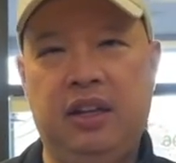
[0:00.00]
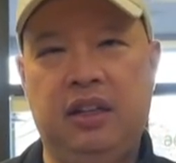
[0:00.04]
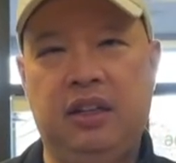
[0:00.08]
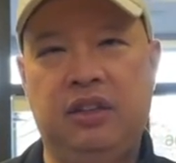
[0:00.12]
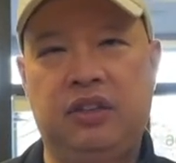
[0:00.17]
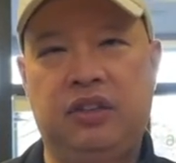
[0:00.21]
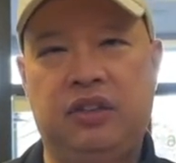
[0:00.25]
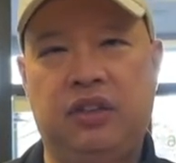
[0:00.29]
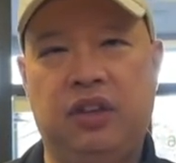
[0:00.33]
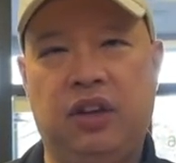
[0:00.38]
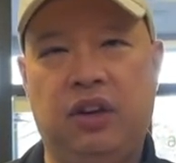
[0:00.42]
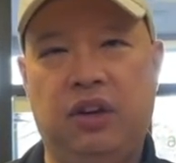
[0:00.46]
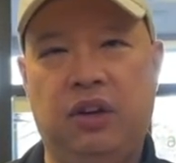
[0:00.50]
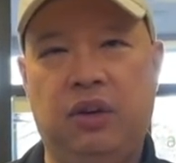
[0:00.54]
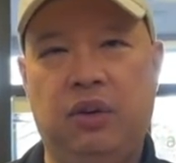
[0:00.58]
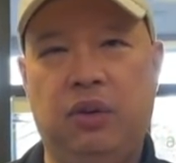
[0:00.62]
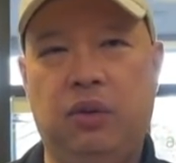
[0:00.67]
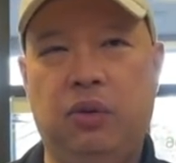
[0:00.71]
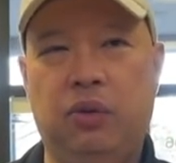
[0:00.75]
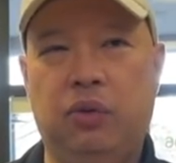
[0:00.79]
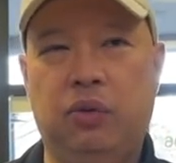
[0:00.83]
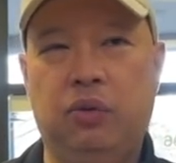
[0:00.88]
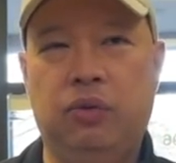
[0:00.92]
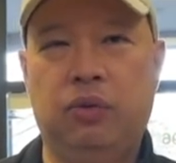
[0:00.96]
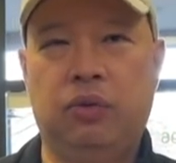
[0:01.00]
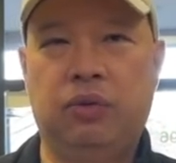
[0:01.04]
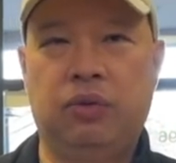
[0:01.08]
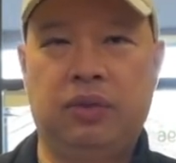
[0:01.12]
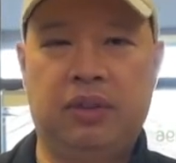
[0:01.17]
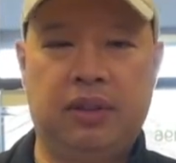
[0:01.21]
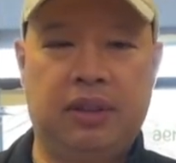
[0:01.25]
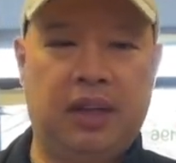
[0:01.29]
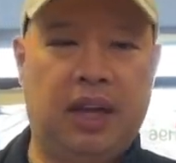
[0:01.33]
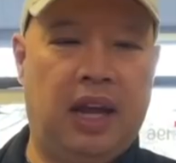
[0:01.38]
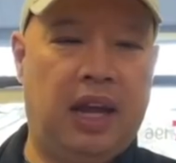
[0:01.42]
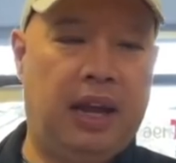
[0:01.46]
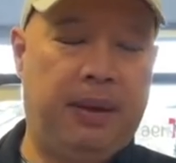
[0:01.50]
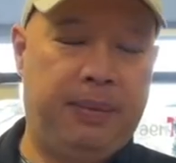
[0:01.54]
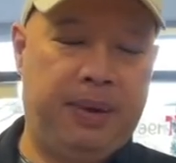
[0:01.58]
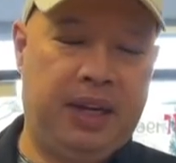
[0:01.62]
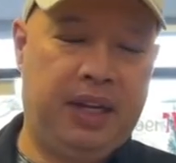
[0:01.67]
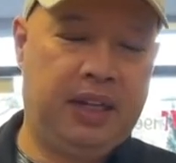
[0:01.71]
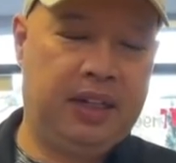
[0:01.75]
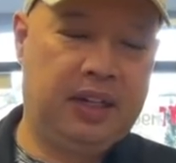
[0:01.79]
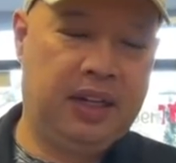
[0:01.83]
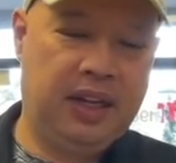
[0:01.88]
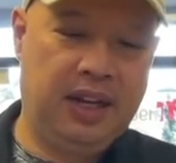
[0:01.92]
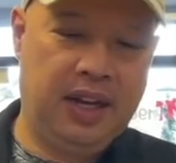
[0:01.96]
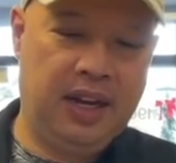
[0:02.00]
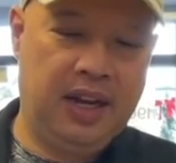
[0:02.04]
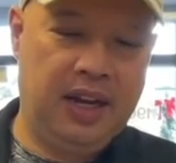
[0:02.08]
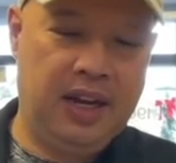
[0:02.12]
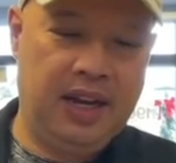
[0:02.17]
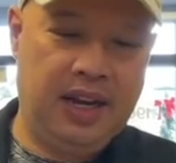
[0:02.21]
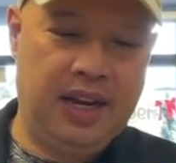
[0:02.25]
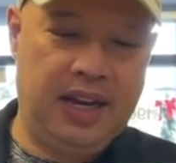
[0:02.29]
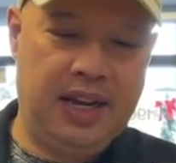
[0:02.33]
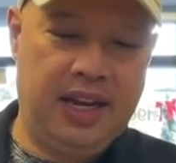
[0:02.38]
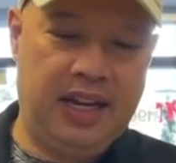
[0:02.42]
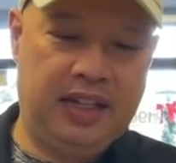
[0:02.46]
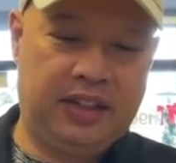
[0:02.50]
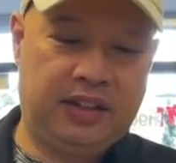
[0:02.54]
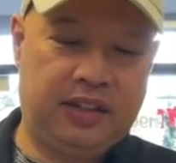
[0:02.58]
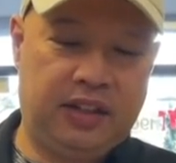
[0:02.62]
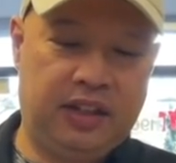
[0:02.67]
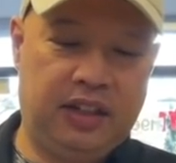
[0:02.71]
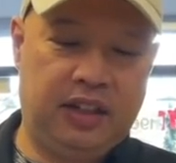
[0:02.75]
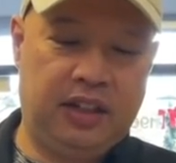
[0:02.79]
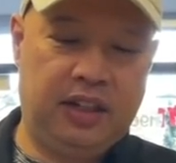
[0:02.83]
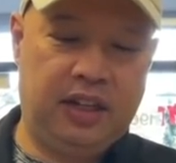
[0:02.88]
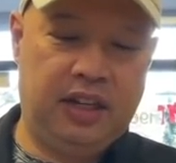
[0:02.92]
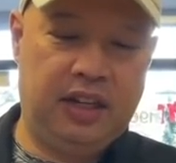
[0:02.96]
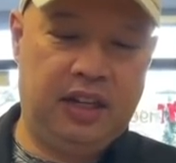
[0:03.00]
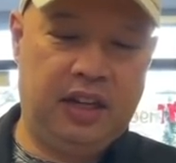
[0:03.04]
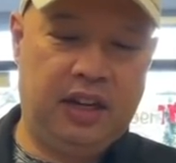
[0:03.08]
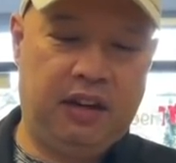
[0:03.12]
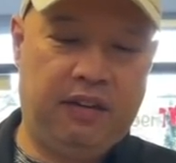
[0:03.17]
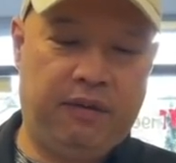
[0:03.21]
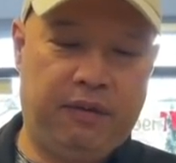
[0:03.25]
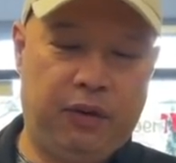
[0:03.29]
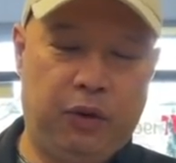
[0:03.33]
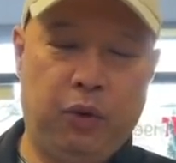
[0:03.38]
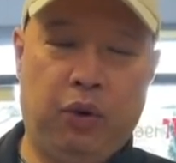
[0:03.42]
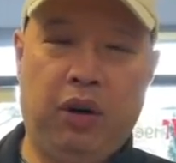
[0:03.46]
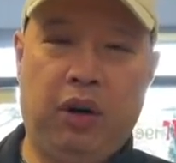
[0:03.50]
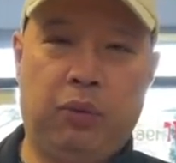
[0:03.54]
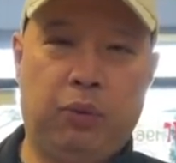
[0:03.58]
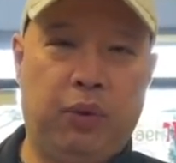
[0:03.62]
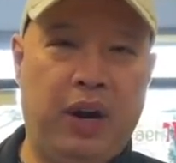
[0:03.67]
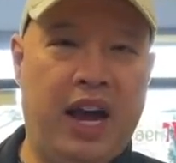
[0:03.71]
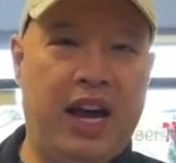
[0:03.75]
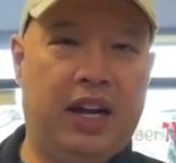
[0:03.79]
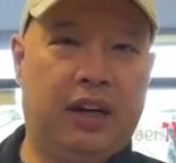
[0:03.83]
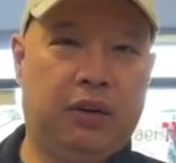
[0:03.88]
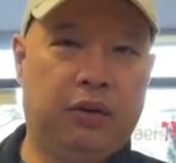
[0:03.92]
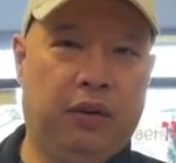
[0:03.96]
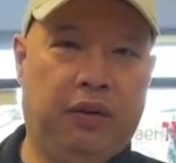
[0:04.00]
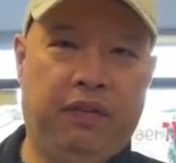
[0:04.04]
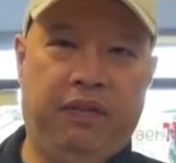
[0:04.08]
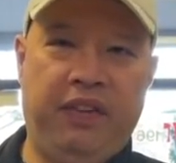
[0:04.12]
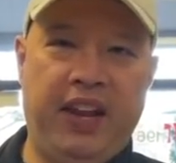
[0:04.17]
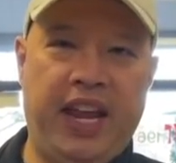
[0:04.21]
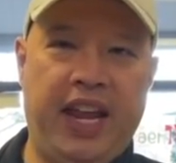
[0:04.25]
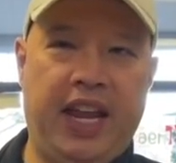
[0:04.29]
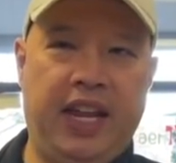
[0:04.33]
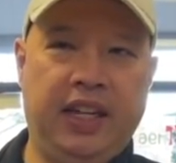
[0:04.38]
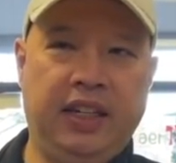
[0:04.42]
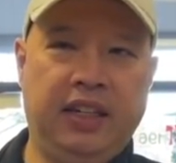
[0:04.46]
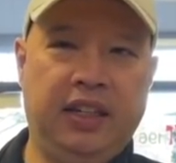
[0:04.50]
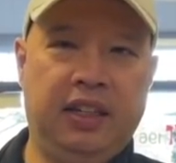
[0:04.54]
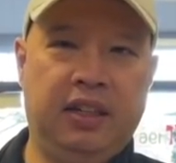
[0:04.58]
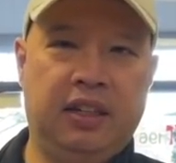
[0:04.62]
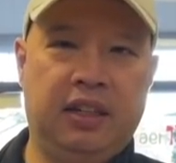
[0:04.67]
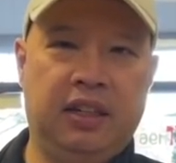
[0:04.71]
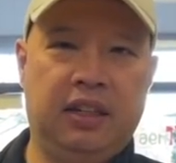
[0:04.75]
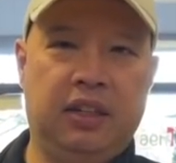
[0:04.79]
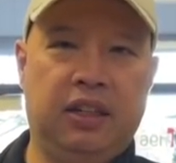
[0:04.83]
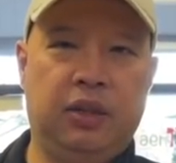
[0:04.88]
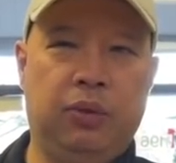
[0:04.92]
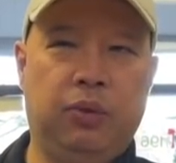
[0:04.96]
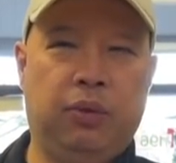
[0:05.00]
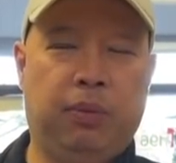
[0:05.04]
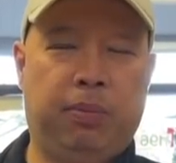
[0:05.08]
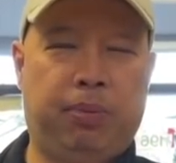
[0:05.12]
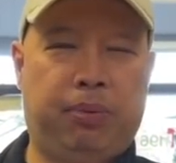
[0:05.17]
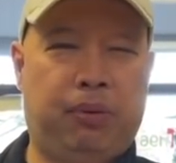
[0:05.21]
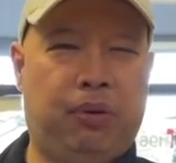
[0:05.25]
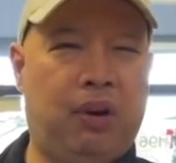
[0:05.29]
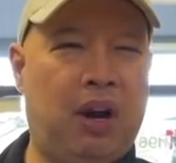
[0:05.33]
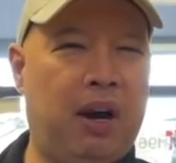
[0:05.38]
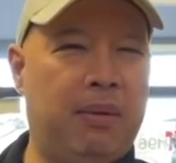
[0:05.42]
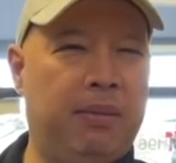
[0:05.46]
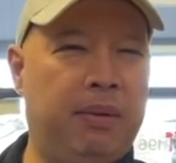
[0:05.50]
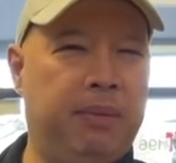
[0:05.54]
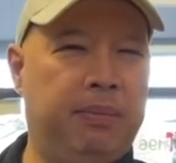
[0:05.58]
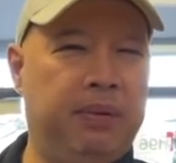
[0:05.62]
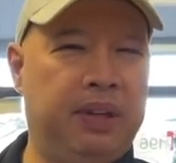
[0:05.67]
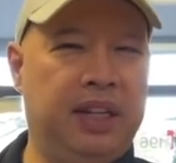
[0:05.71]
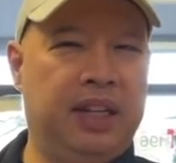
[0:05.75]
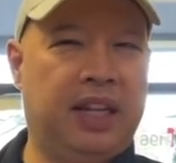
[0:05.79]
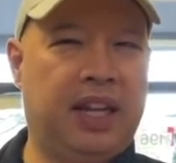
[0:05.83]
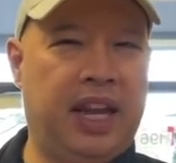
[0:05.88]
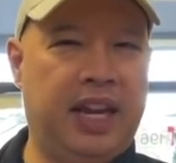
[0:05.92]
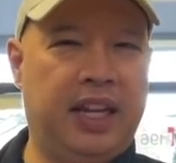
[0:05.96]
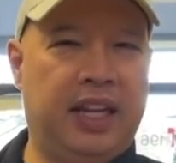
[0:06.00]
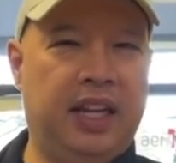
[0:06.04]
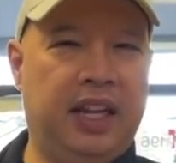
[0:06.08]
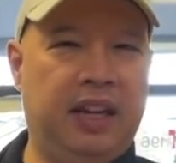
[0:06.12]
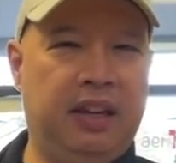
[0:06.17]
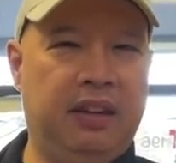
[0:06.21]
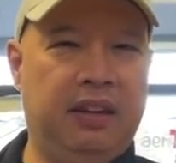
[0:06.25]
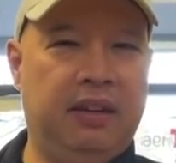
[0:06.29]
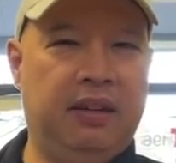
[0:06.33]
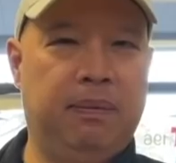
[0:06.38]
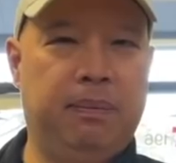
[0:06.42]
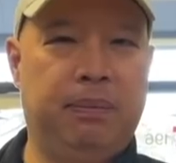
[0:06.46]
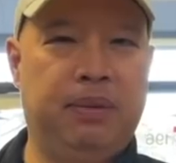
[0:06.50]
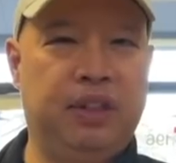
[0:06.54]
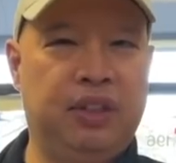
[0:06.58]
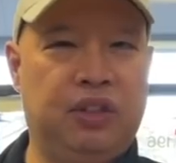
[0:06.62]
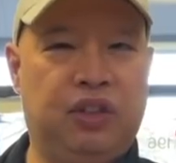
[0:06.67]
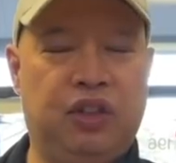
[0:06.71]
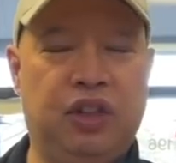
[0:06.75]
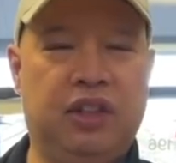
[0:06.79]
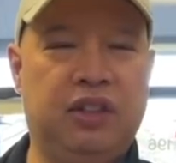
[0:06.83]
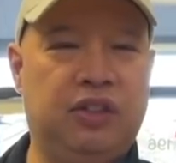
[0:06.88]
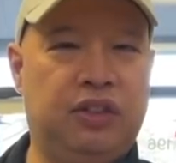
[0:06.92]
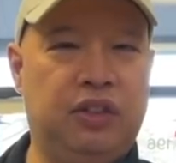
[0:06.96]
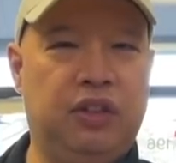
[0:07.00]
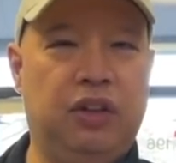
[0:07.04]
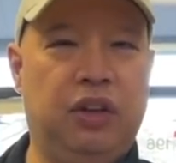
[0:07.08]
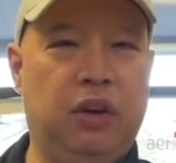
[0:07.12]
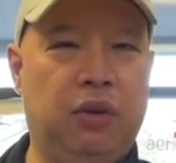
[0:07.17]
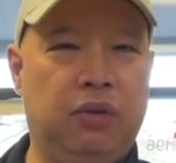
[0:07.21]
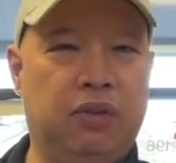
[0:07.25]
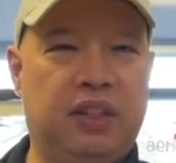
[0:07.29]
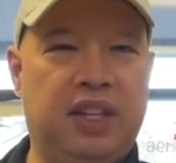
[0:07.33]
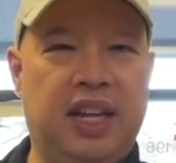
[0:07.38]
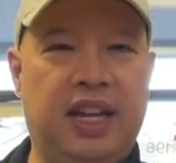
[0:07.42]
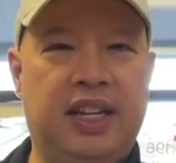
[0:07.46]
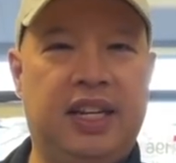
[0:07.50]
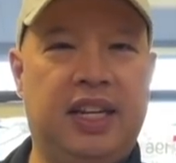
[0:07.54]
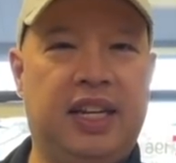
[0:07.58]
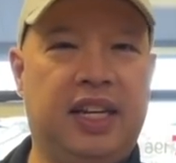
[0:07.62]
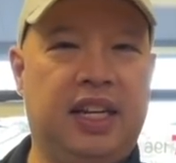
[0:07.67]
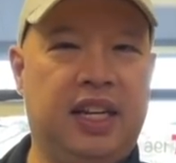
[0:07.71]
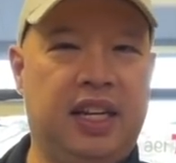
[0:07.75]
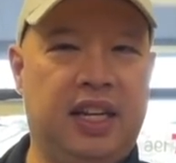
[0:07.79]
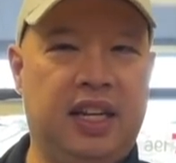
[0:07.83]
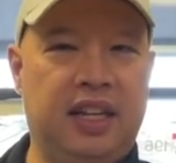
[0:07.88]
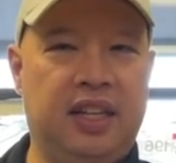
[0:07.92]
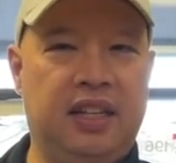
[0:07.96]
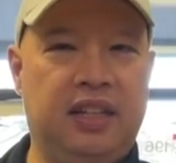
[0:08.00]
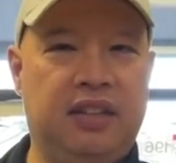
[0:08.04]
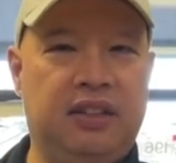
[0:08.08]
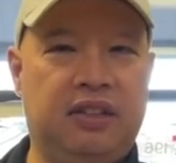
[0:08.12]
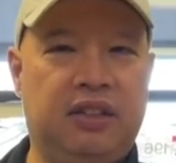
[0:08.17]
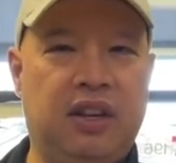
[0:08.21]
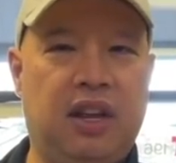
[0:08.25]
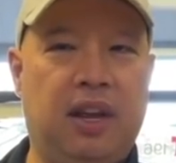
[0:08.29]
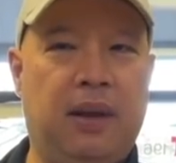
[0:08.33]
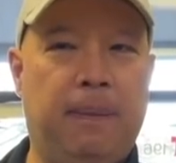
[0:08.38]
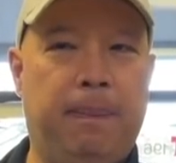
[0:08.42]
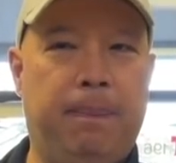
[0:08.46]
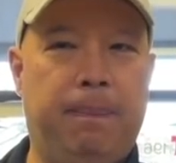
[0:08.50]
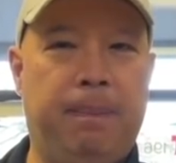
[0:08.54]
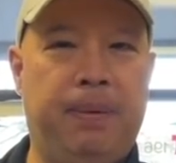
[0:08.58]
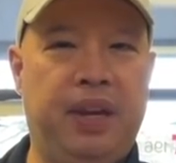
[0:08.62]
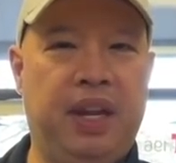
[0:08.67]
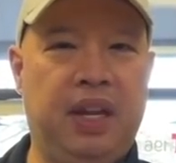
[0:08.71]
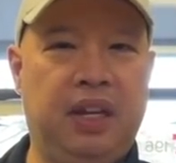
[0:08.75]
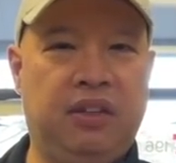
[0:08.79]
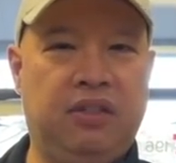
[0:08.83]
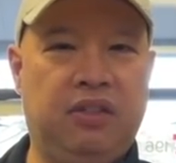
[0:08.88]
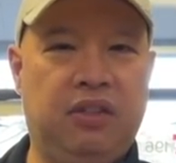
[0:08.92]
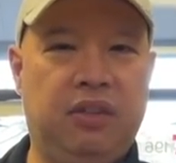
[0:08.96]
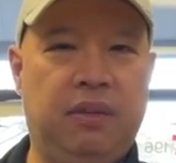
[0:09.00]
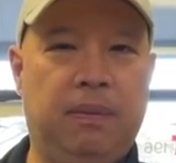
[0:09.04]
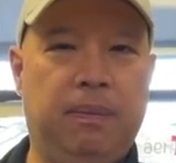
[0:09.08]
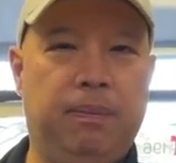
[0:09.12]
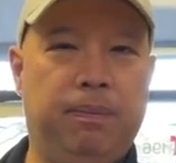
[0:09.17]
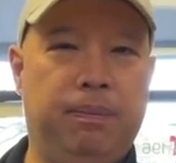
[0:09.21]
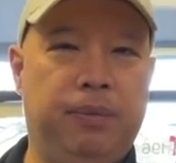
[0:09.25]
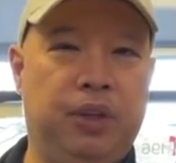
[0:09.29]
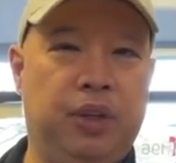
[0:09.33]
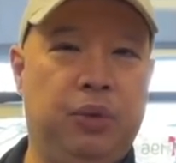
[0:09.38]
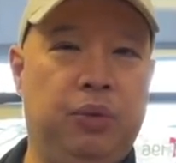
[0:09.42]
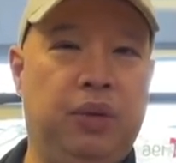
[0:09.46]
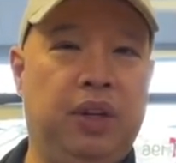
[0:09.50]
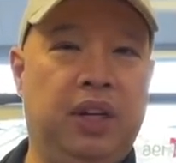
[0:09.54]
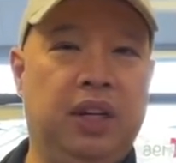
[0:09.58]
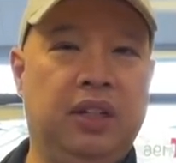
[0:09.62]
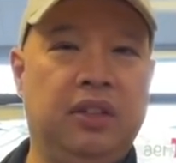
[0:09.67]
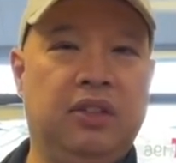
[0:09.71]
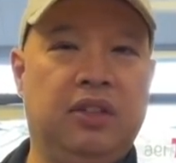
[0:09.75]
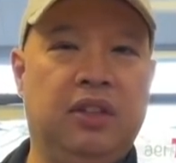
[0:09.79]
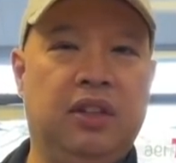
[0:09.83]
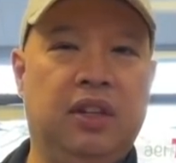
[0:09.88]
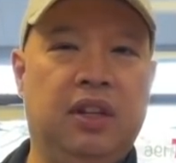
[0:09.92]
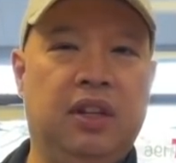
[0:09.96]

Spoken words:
So, I mean, if you're a Radical fan, you will probably like it, but just note that it is a bit muted.